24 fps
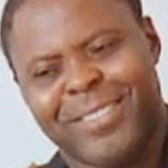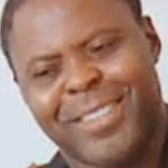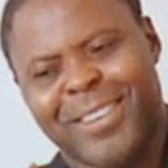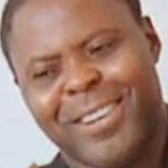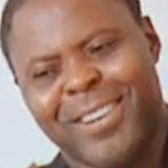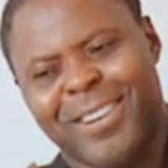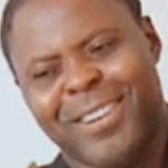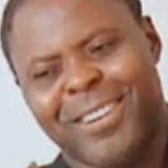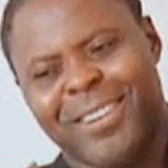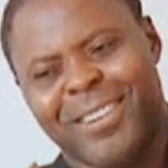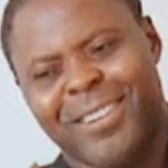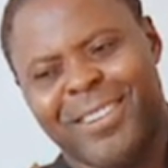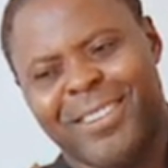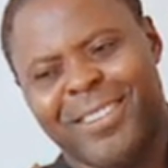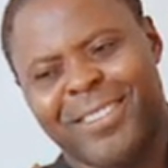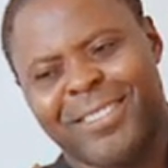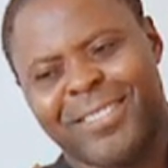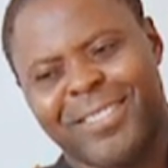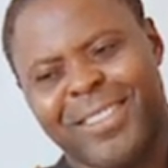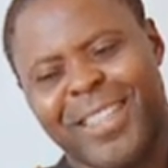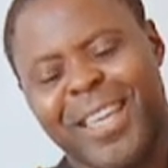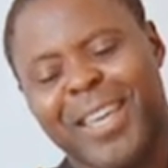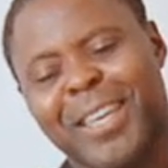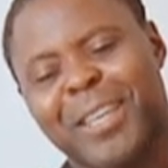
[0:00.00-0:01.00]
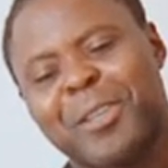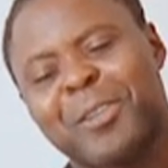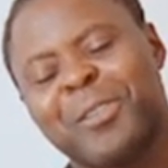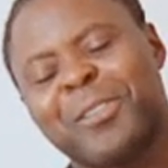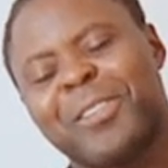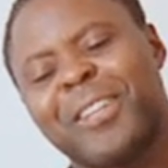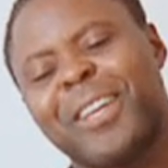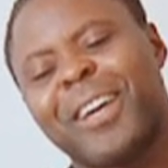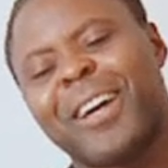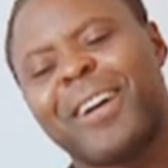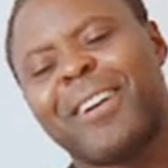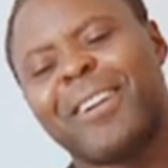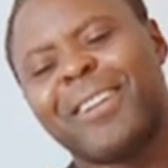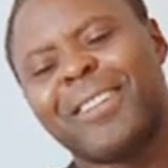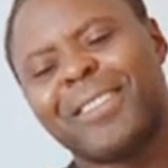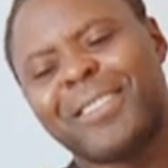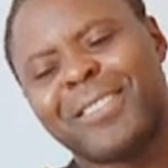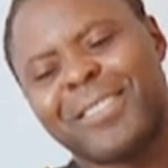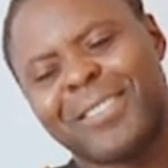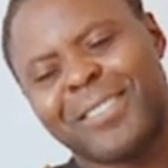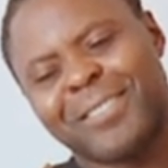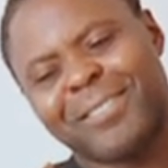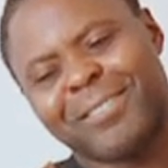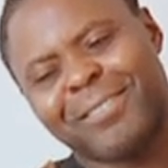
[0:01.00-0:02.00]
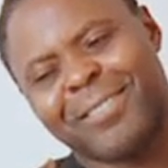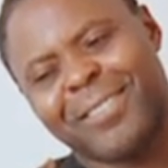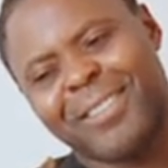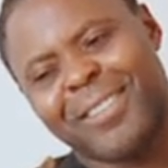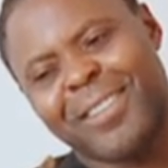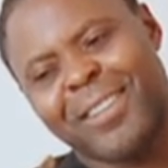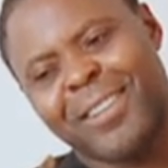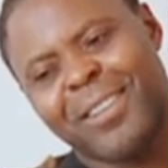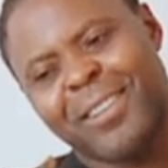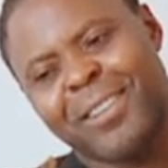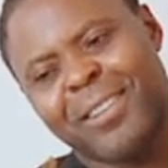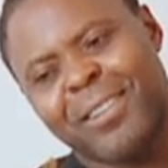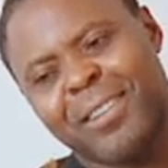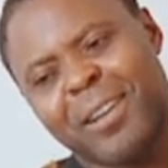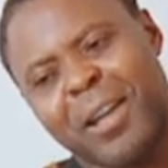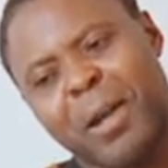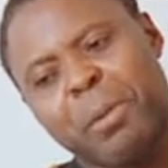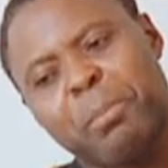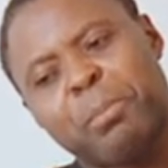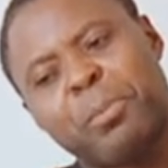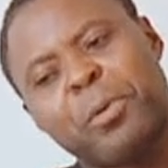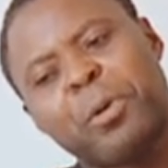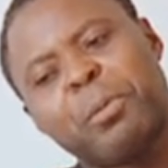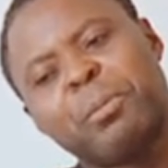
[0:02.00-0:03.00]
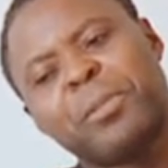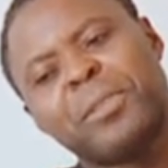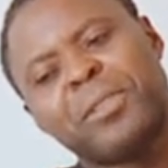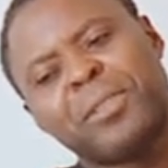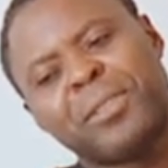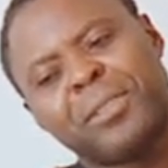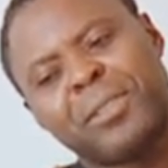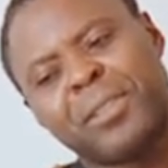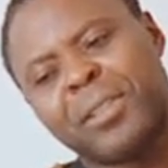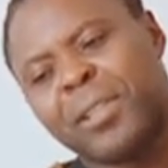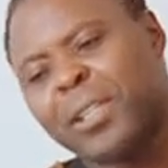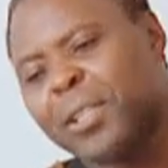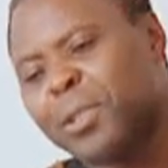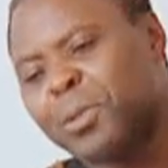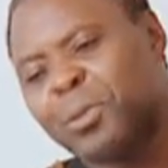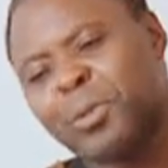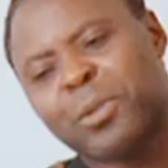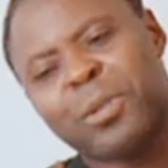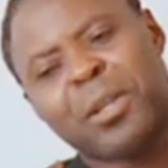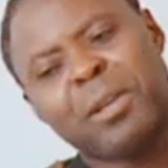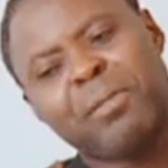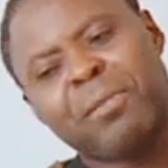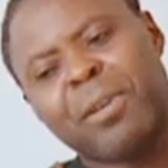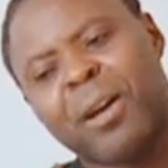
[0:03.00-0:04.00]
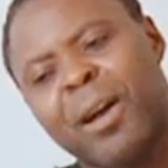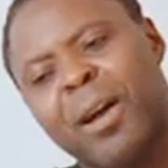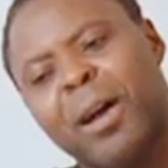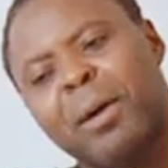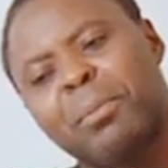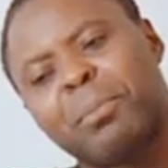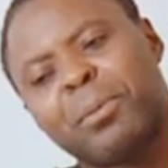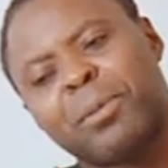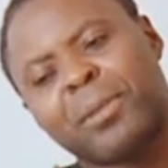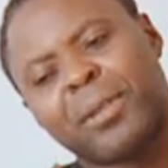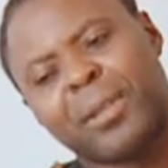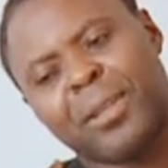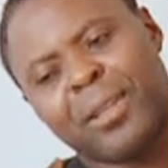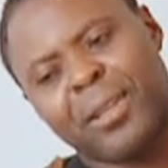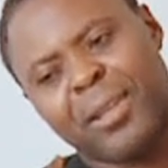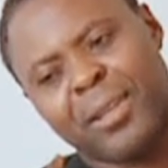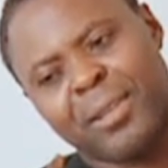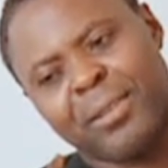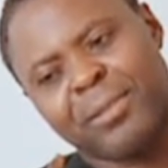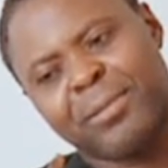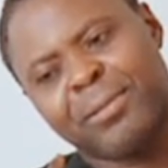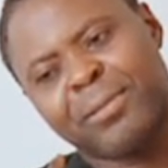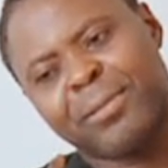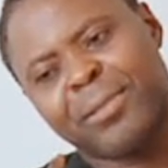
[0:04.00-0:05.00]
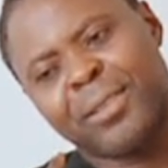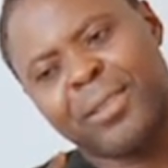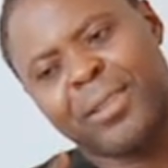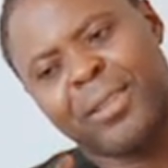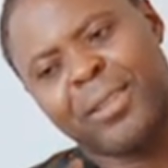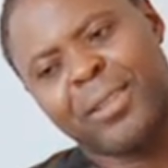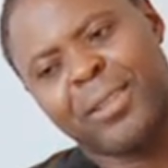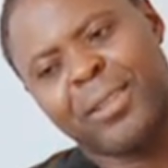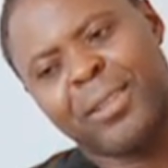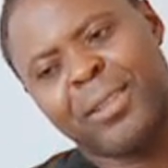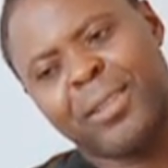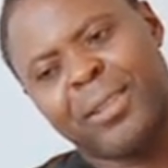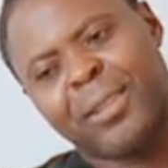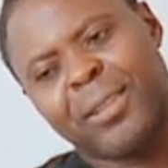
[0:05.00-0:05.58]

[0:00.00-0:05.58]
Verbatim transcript: Oh, thank you, dearest. I promise this will never happen again. Mm.